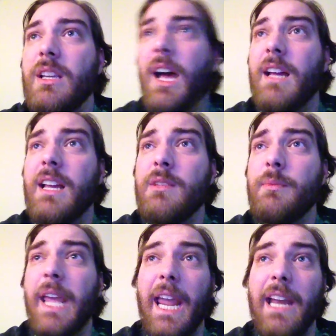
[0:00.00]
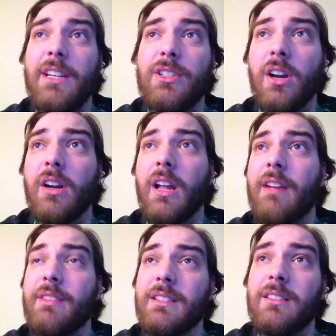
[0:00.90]
Next would be Hades Shard. I
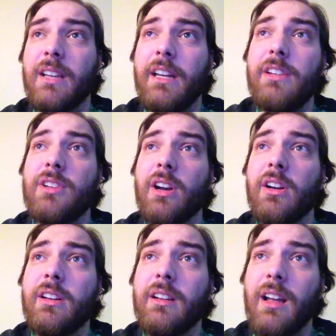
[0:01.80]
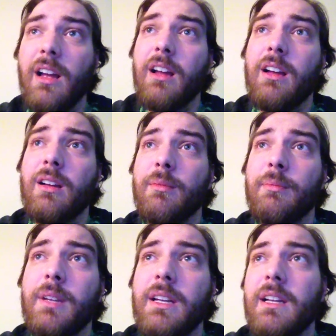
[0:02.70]
have a single Hades Shard. I'm
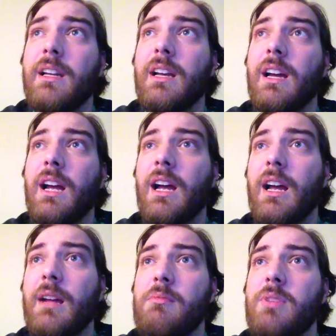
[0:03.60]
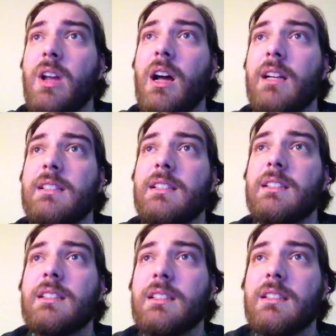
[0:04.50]
not
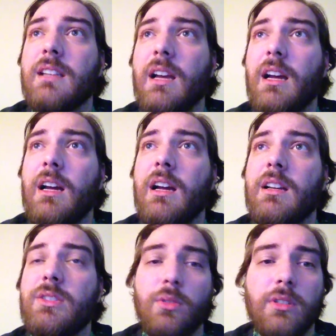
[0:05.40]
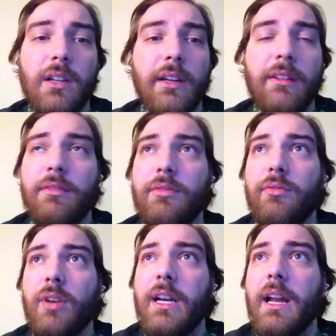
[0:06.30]
sold on it
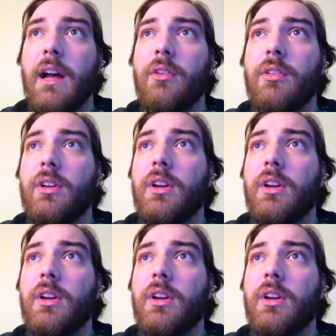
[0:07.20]
right now.